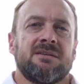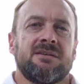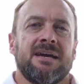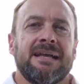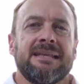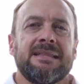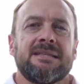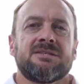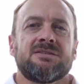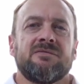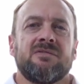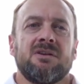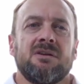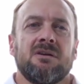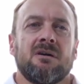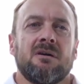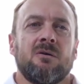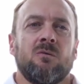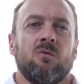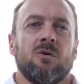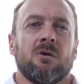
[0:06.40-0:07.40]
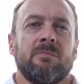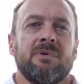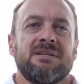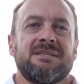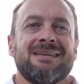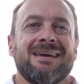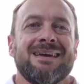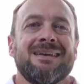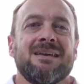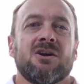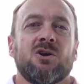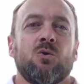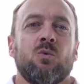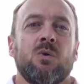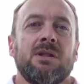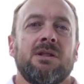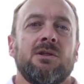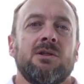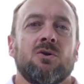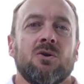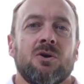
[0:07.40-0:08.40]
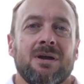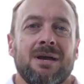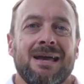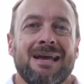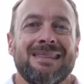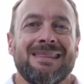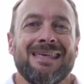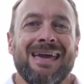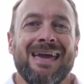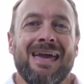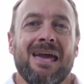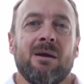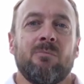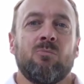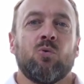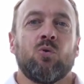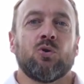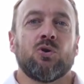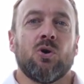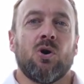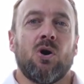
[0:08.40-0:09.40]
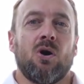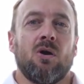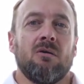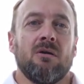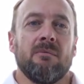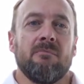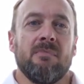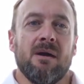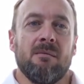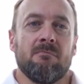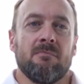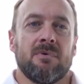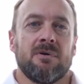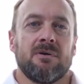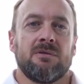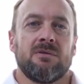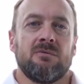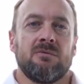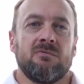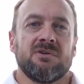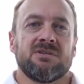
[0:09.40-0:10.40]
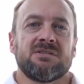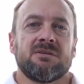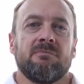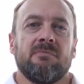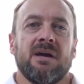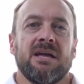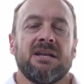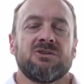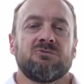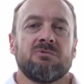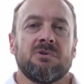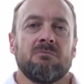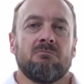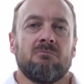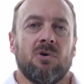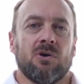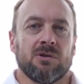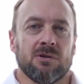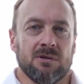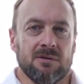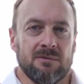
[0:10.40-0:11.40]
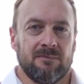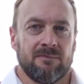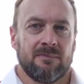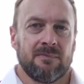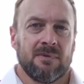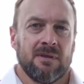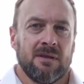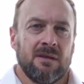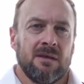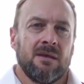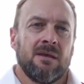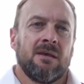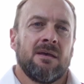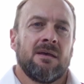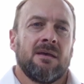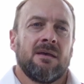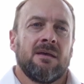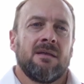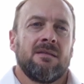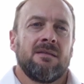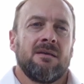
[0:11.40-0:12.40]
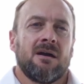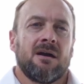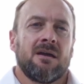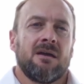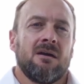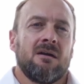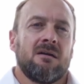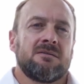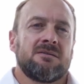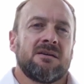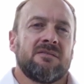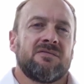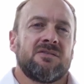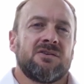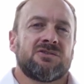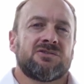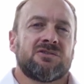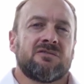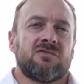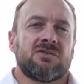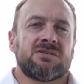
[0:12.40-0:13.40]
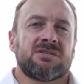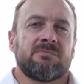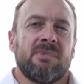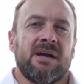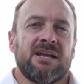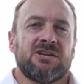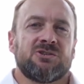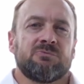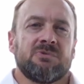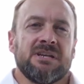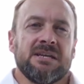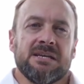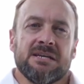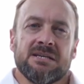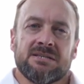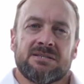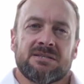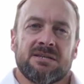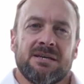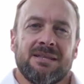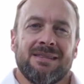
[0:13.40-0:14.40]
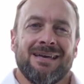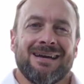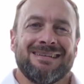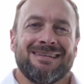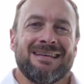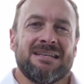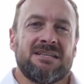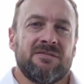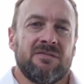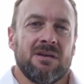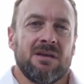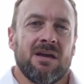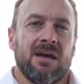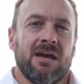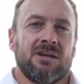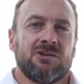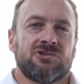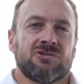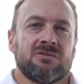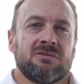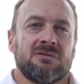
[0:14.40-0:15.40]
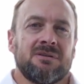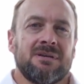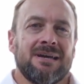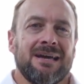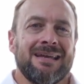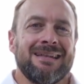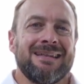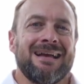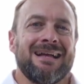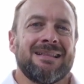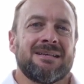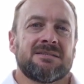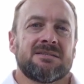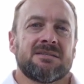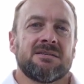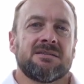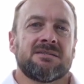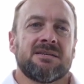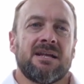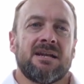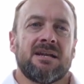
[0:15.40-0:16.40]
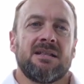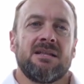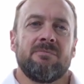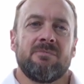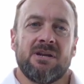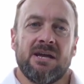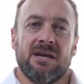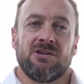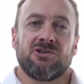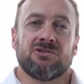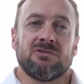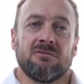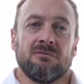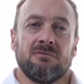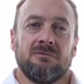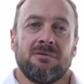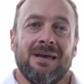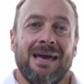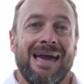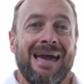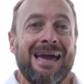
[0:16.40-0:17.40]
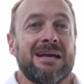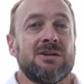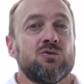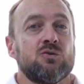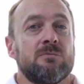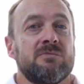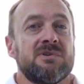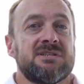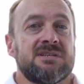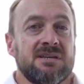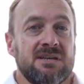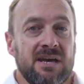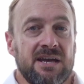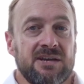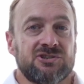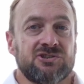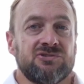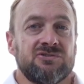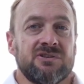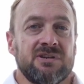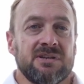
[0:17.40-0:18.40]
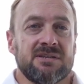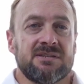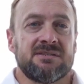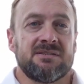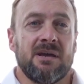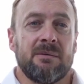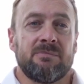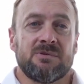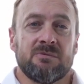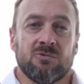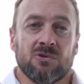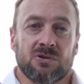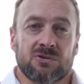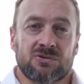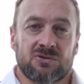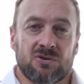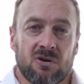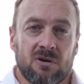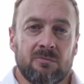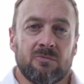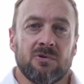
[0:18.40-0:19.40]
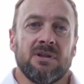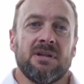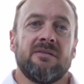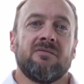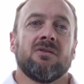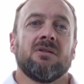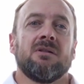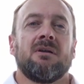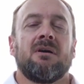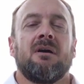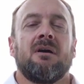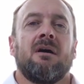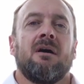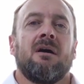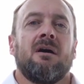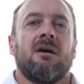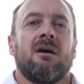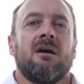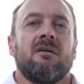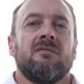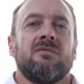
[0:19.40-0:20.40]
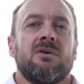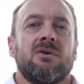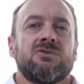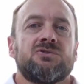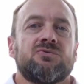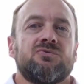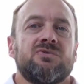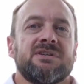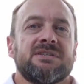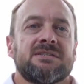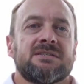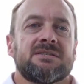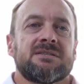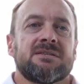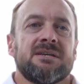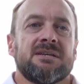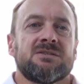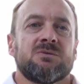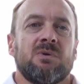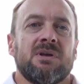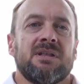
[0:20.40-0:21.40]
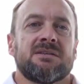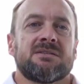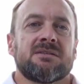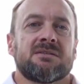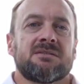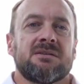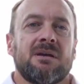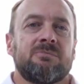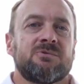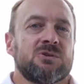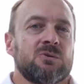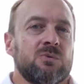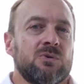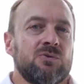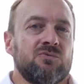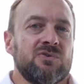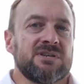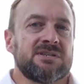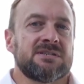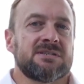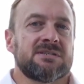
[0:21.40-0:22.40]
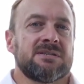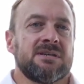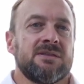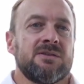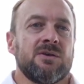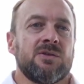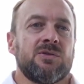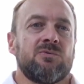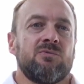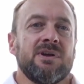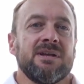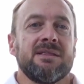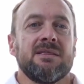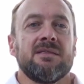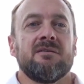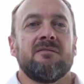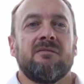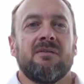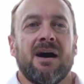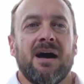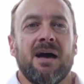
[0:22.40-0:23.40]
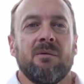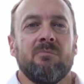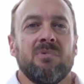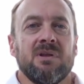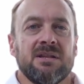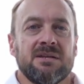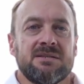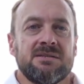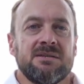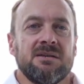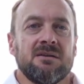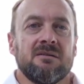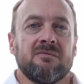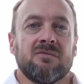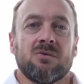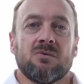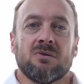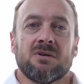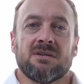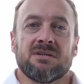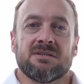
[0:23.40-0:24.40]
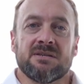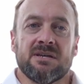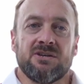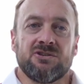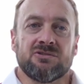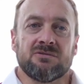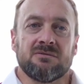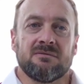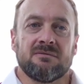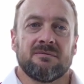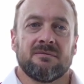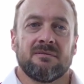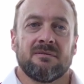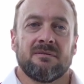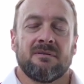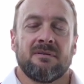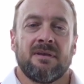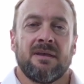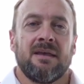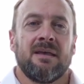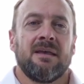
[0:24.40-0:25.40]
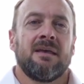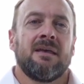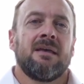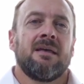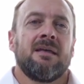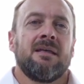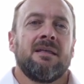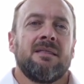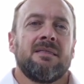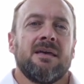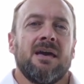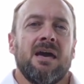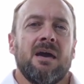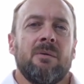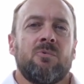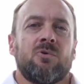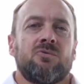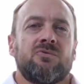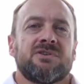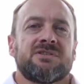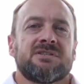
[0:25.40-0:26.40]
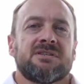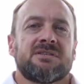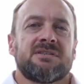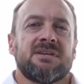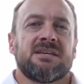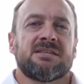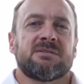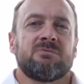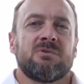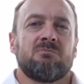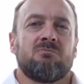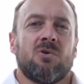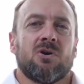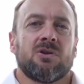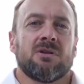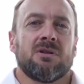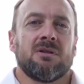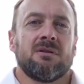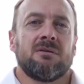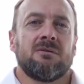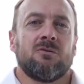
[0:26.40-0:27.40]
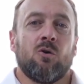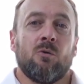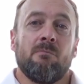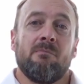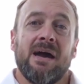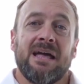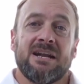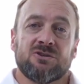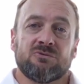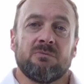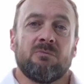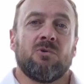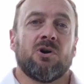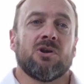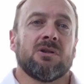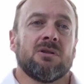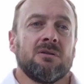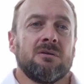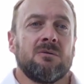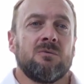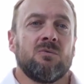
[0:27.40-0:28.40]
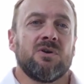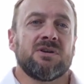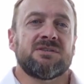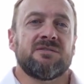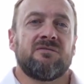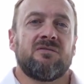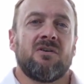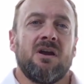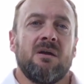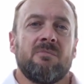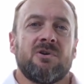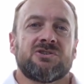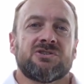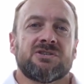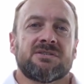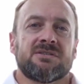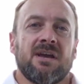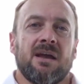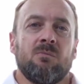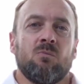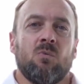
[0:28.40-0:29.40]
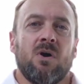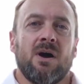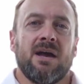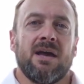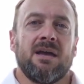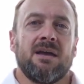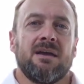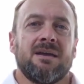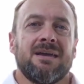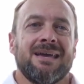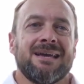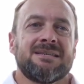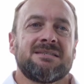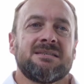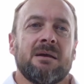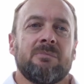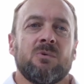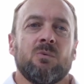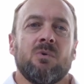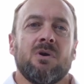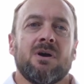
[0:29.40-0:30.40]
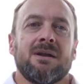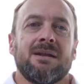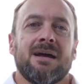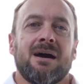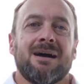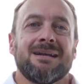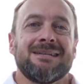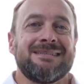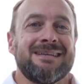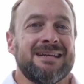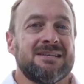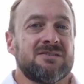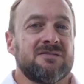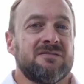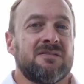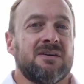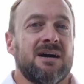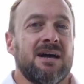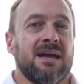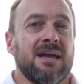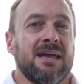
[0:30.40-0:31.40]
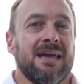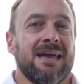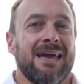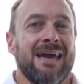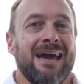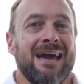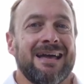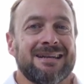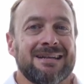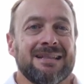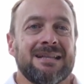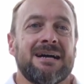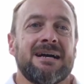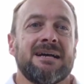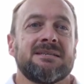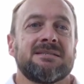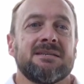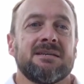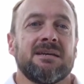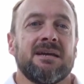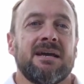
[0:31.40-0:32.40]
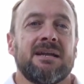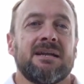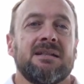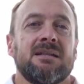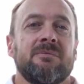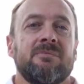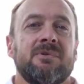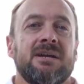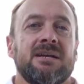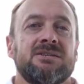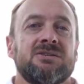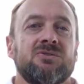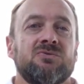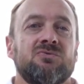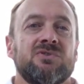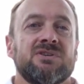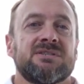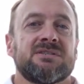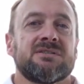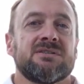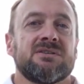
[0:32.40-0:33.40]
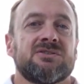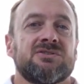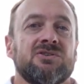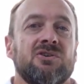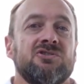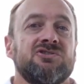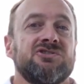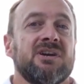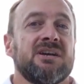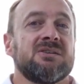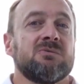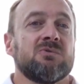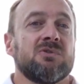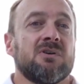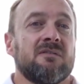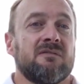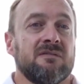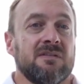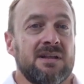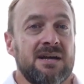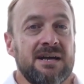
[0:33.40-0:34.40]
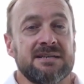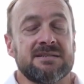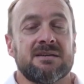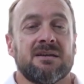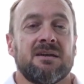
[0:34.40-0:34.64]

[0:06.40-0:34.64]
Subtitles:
and in this video we'll be taking a quick look at the airborne RMM, the risk management model. The archaic definition of risk management is the identification, analysis and elimination and/or mitigation to an acceptable or tolerable level of those risks, as well as the subsequent risks that threaten the viability of an organization. The airborne risk assessment model or management model works in very much the same way, except that we are now identifying, analyzing and eliminating risks associated with our flight,